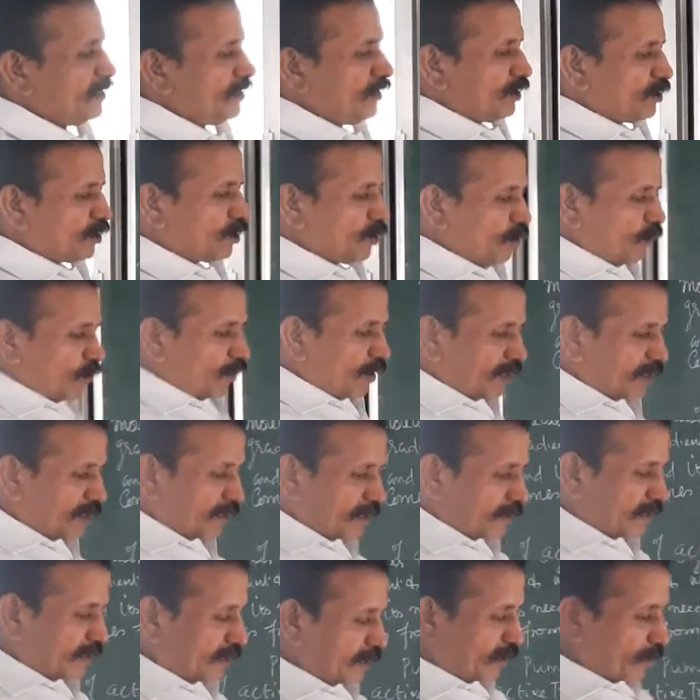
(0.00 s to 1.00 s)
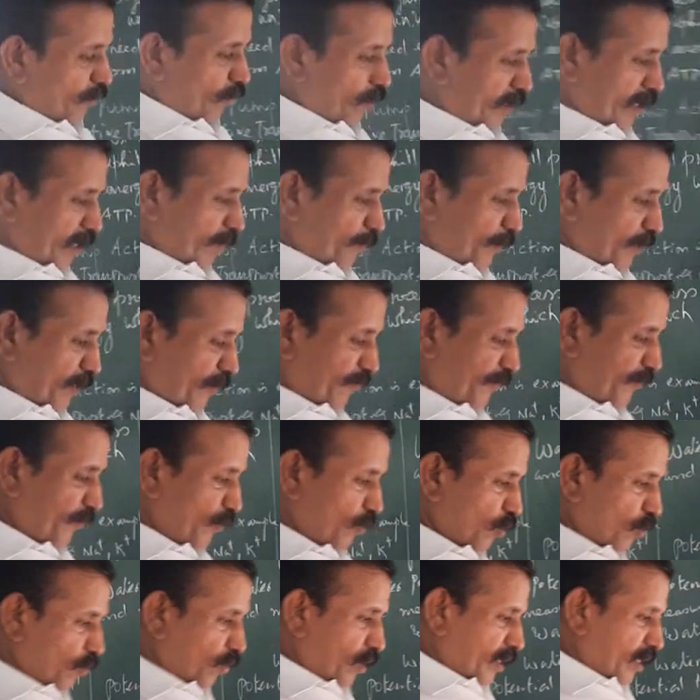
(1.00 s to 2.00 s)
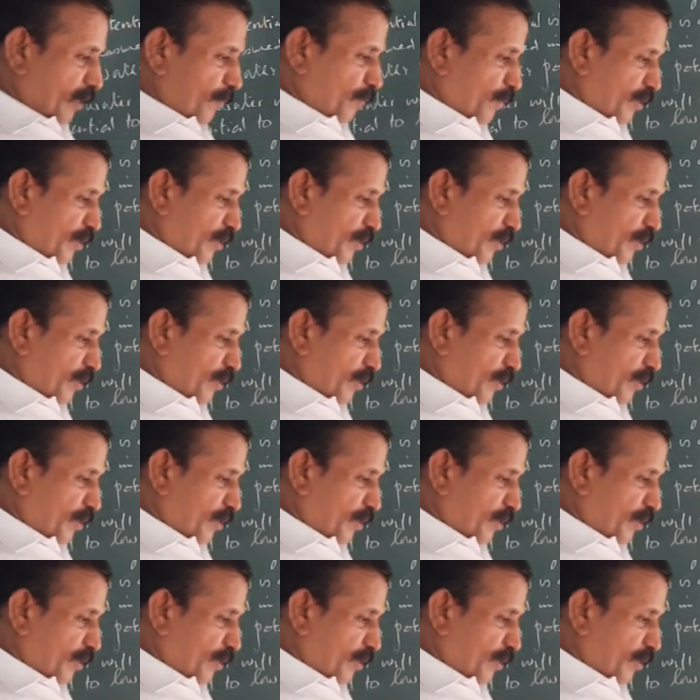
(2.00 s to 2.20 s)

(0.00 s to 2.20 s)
So pure water